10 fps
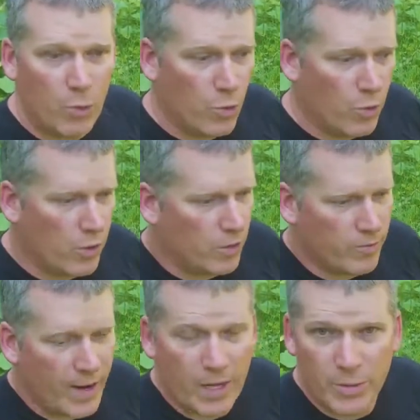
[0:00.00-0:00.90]
or
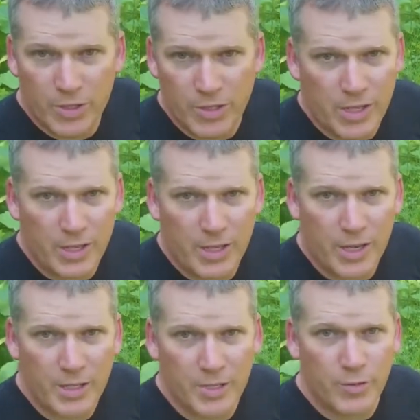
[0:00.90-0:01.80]
vitamin C in the
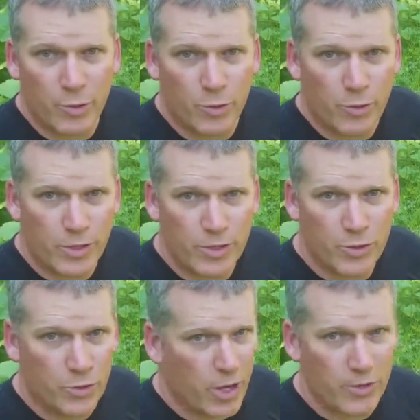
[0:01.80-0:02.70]
case of an
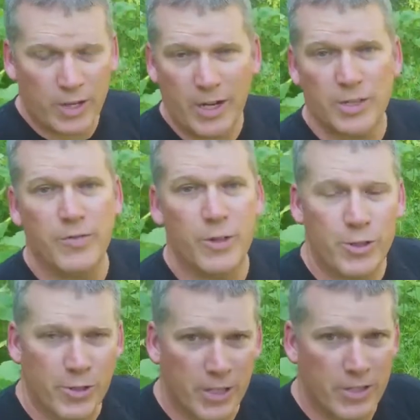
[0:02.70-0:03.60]
orange, or other kinds of
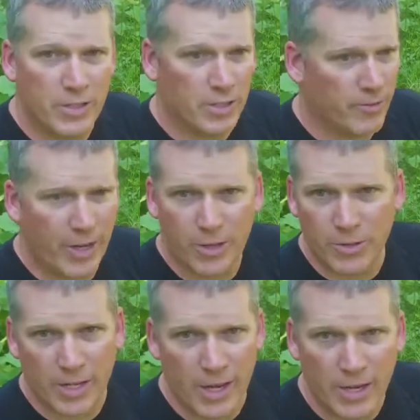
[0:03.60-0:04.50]
nutrients, and
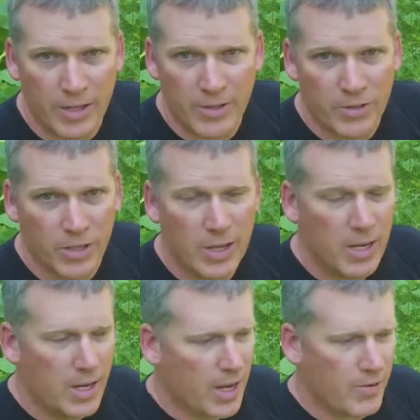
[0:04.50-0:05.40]
phycocyanins,
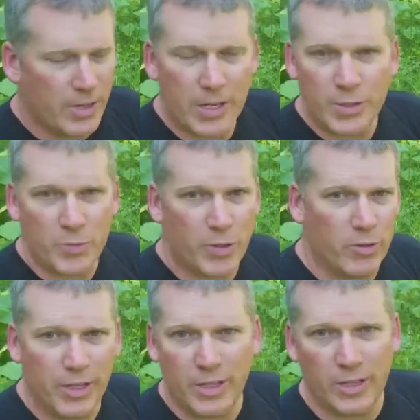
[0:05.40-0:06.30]
everything in
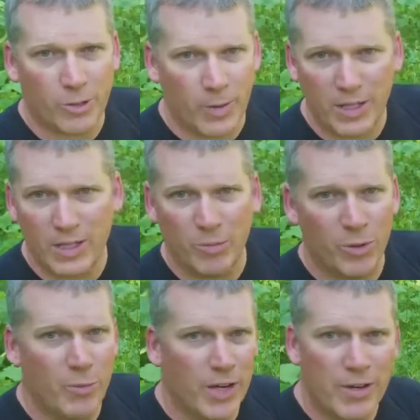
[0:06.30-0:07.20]
spirulina, chlorella,
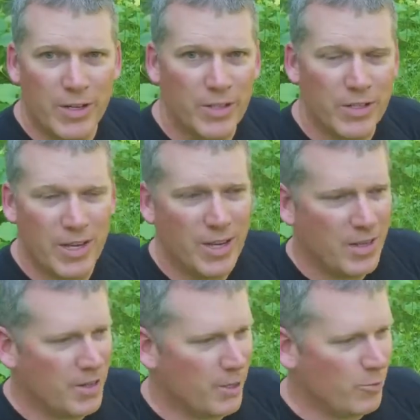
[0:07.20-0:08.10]
blueberries,
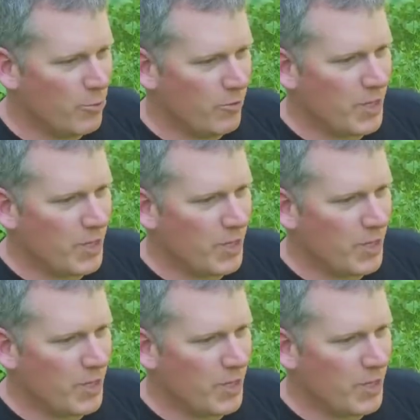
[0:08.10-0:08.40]
you know, root